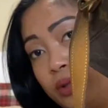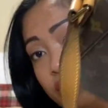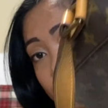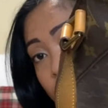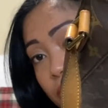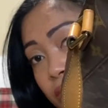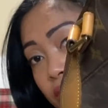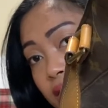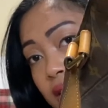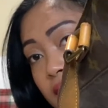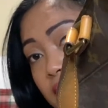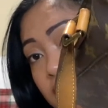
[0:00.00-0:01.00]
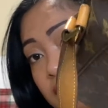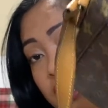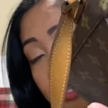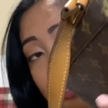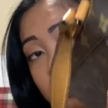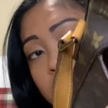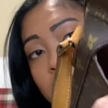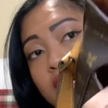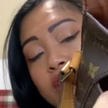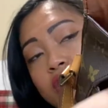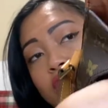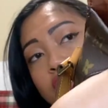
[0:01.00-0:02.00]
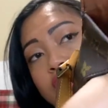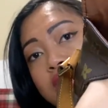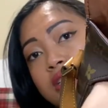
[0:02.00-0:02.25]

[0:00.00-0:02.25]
super clean. There's